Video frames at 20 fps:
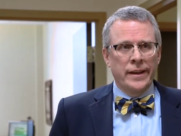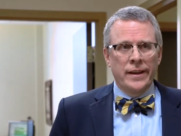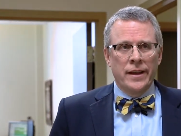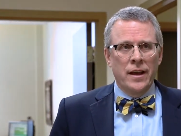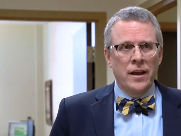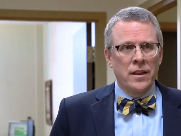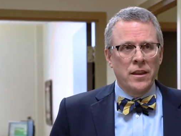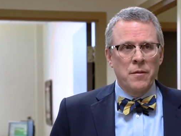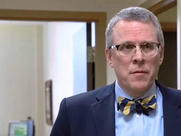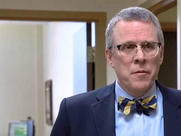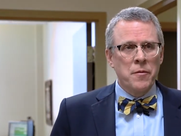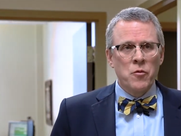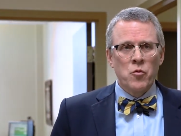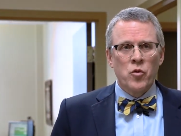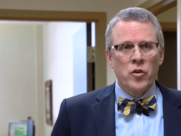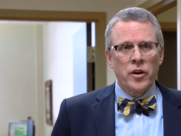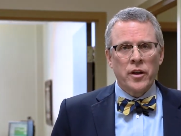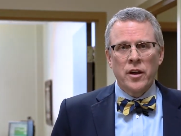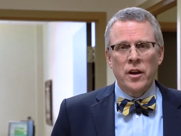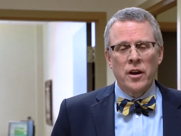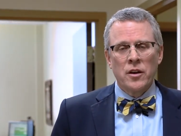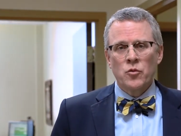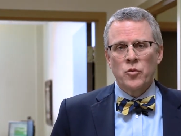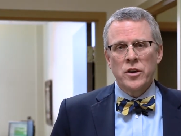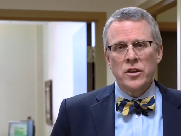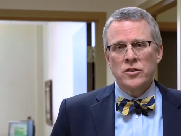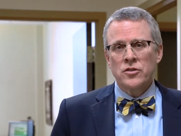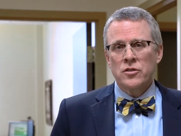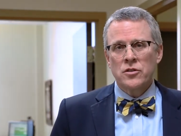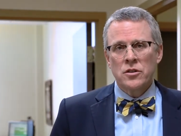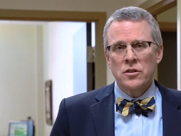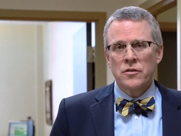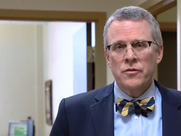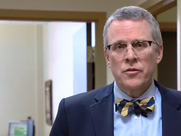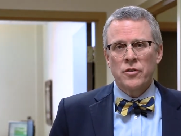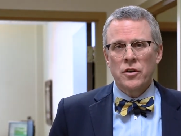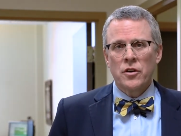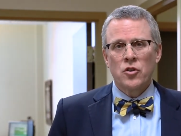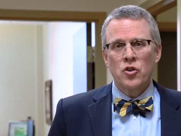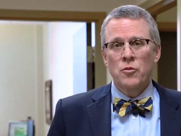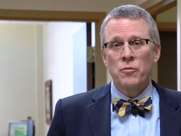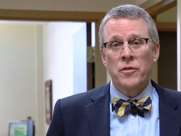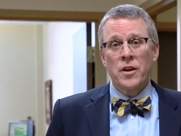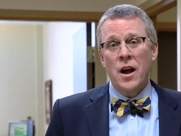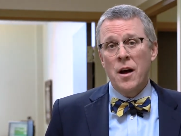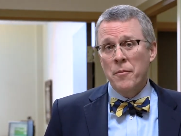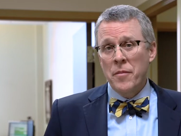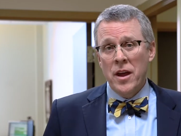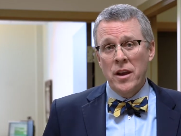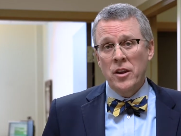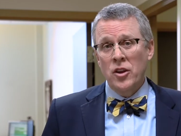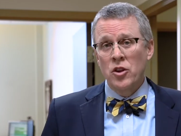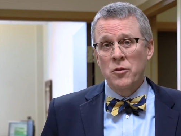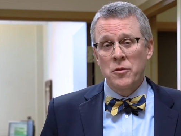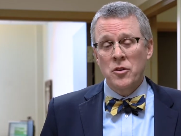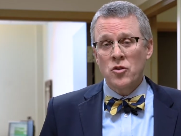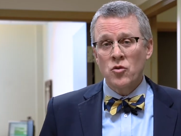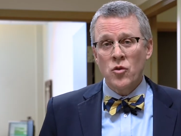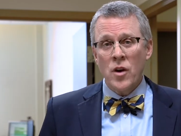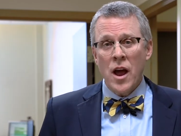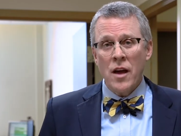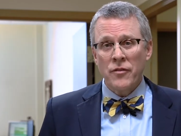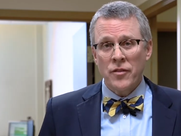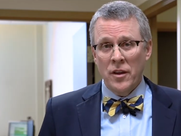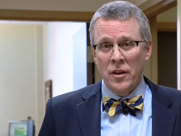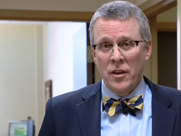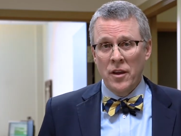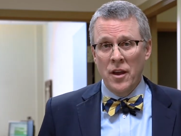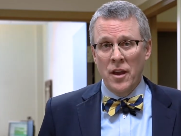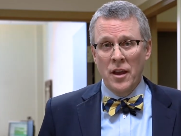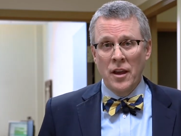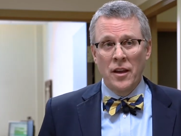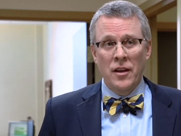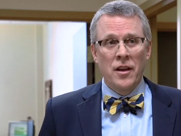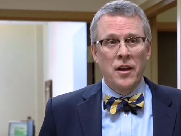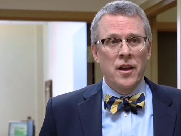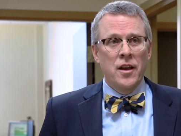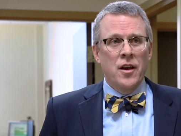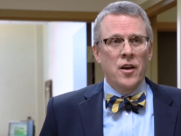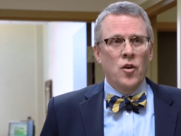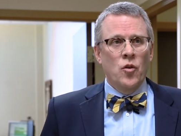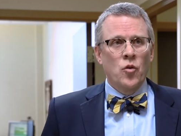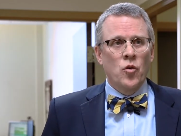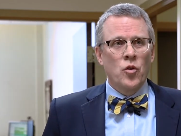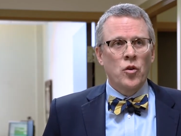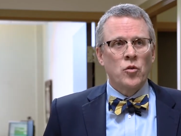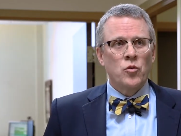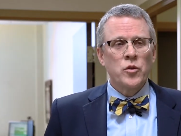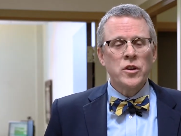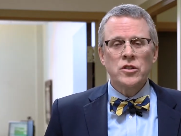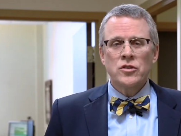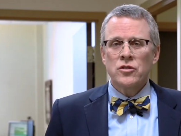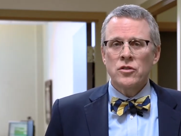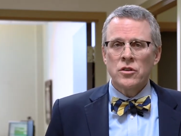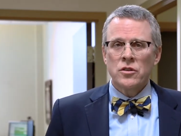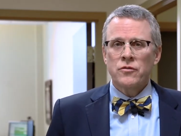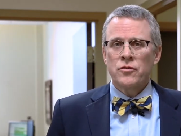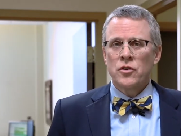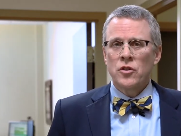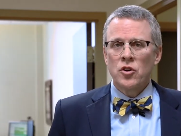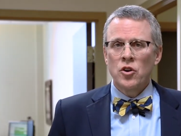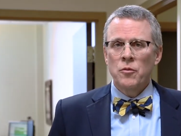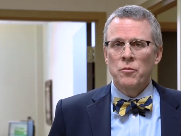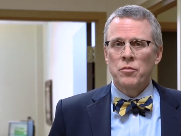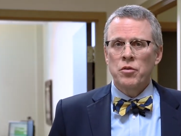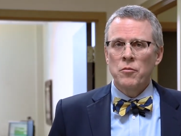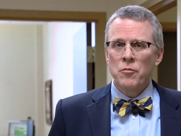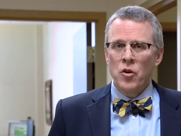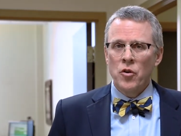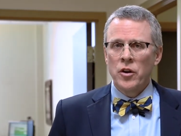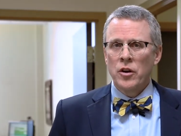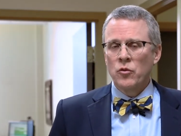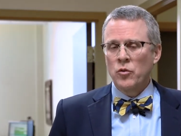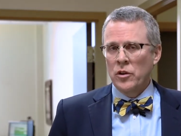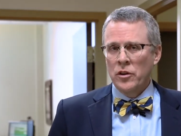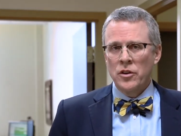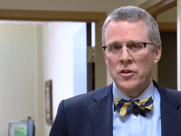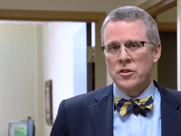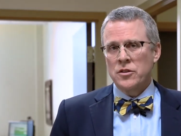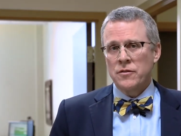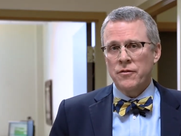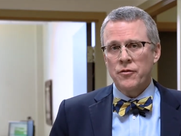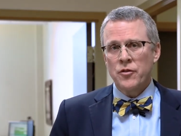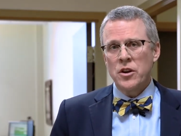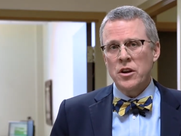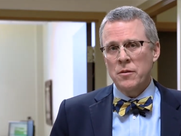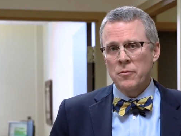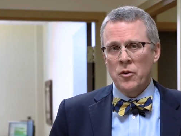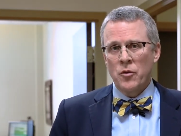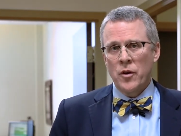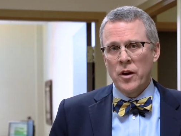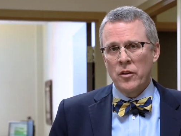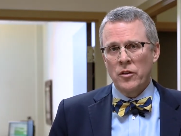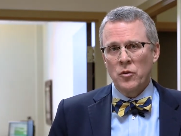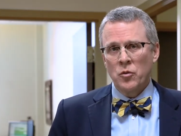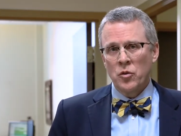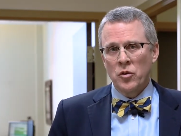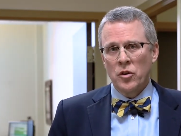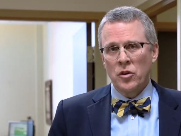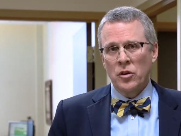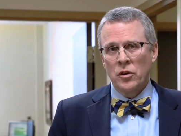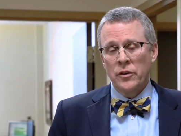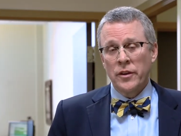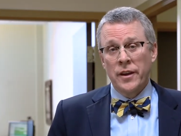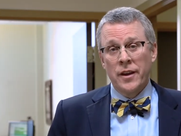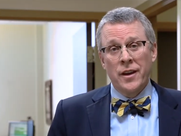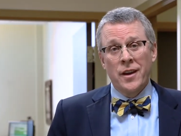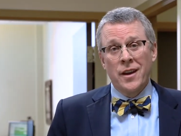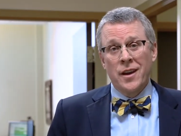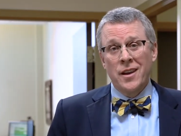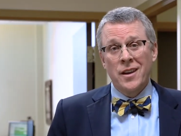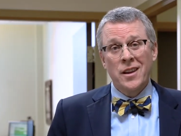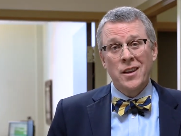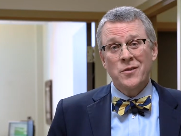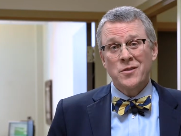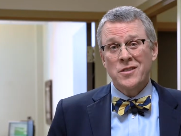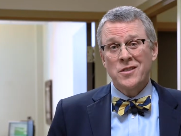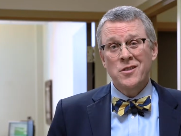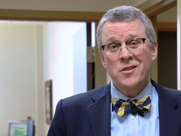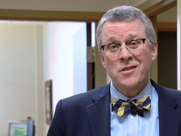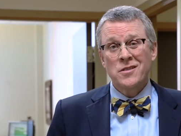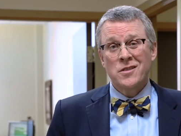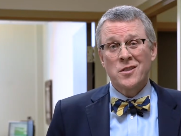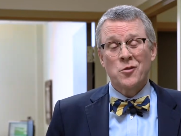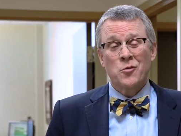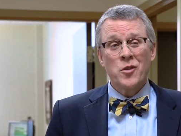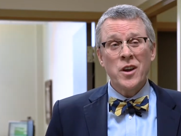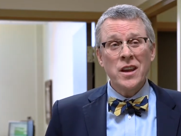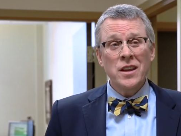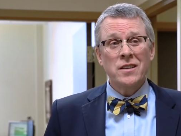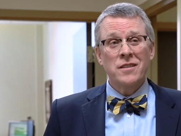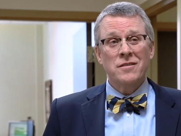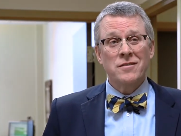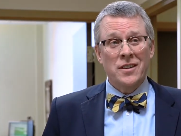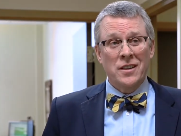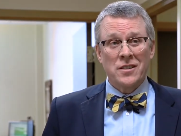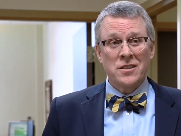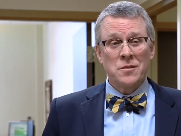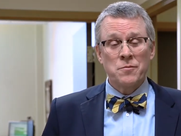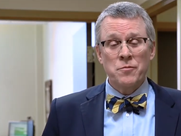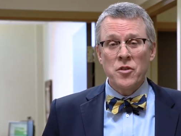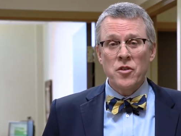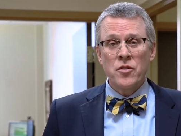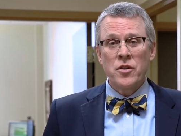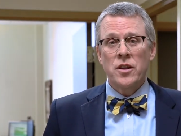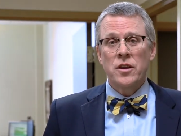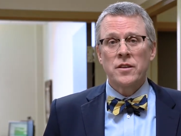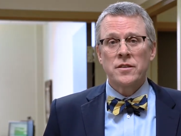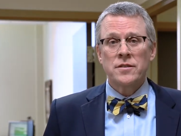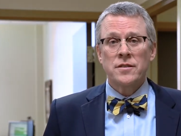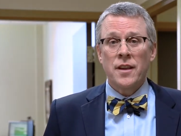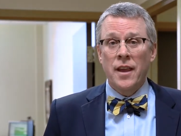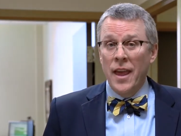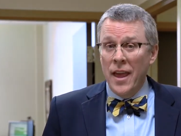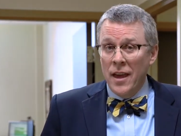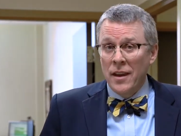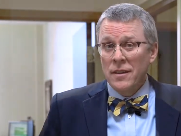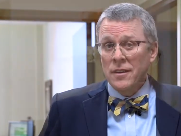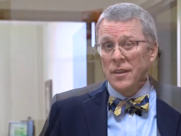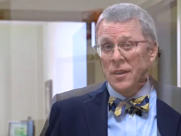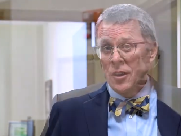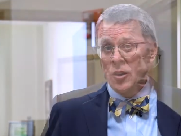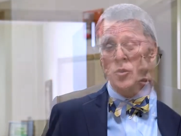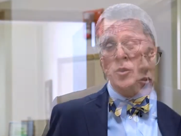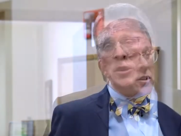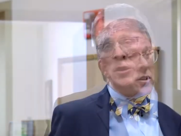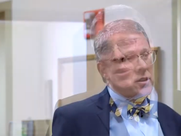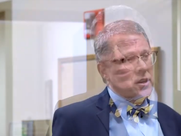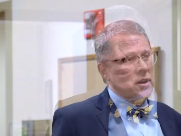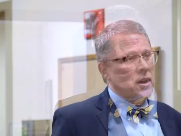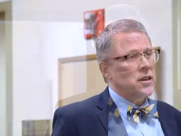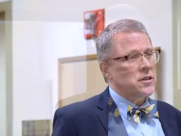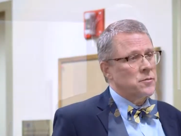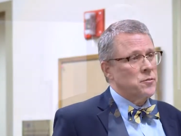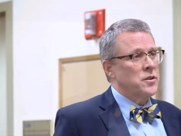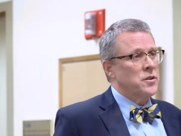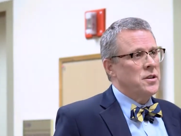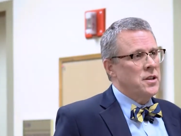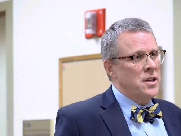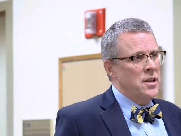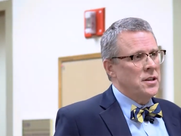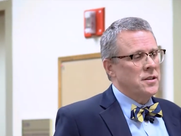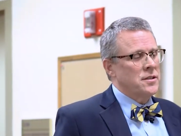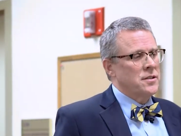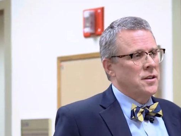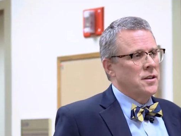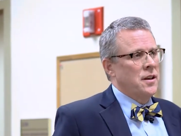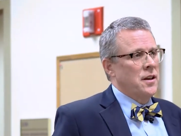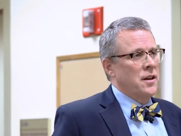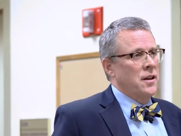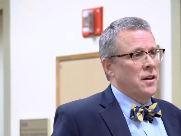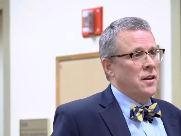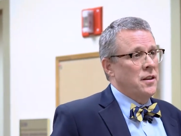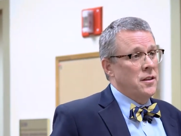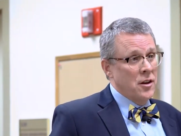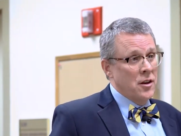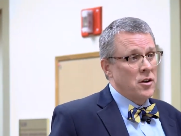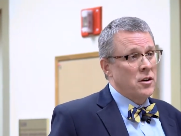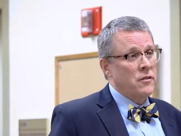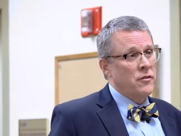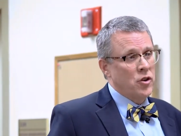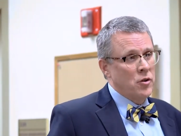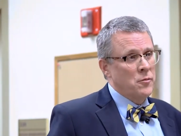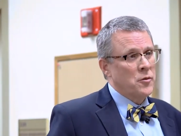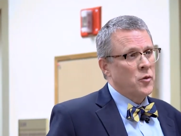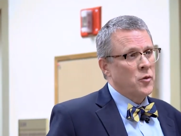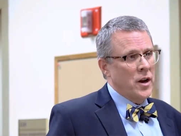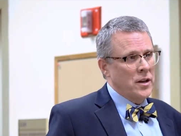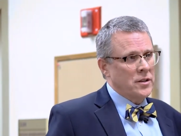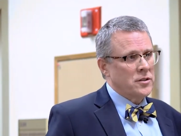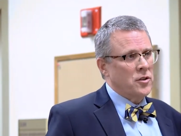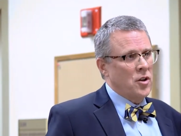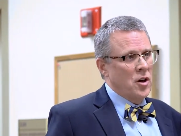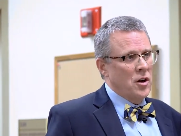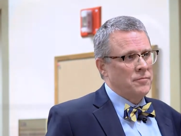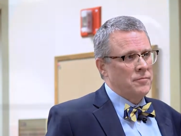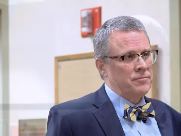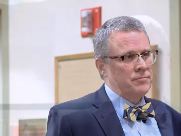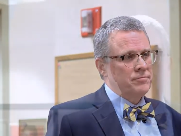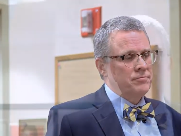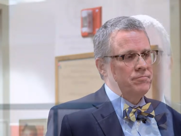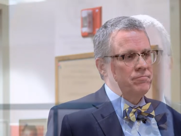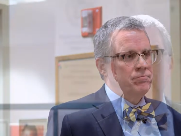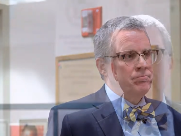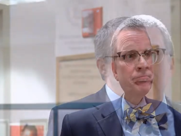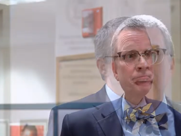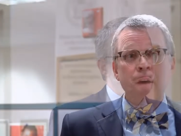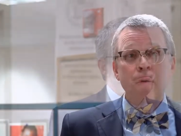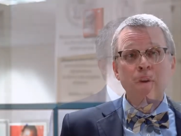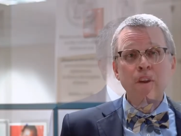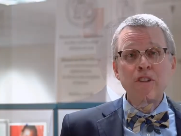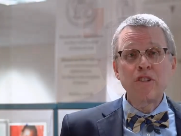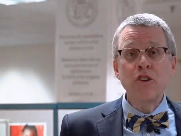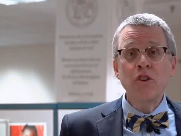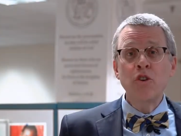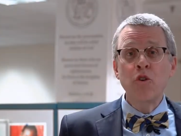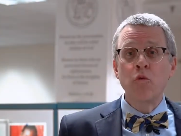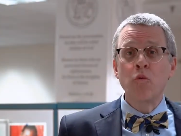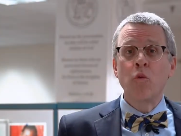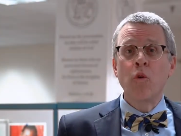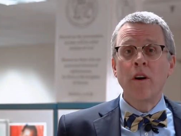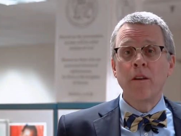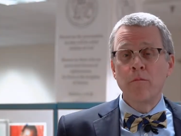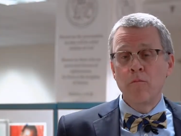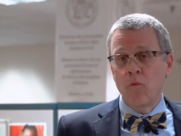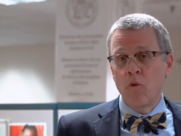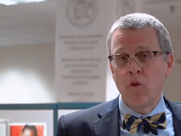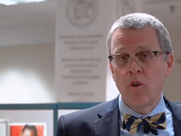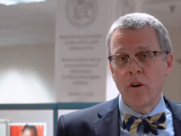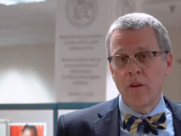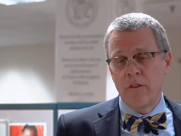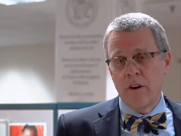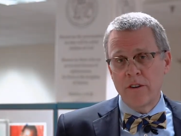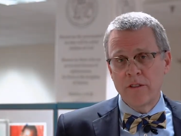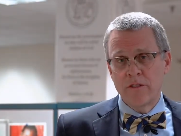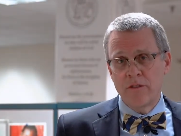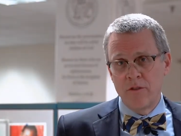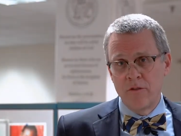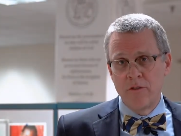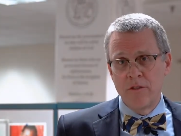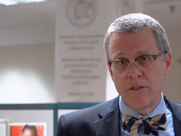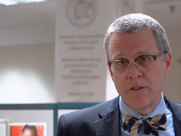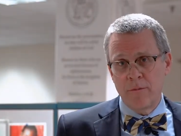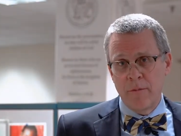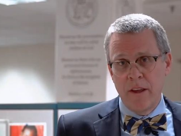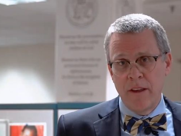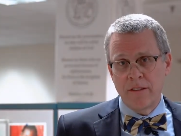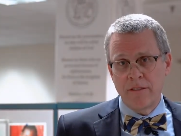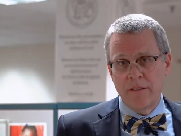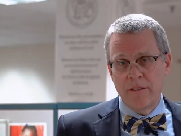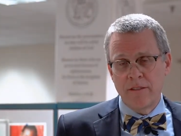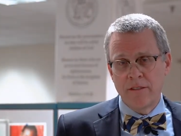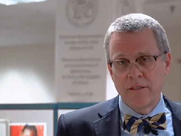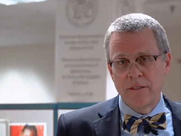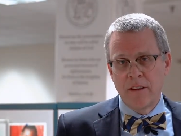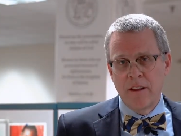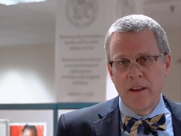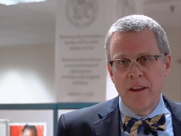They may be working on research for a group combating human trafficking, or research for a group promoting religious freedom around the world. And it gives students great experience and increasing expertise in the area of human rights law. I want to show you one more of our student spaces.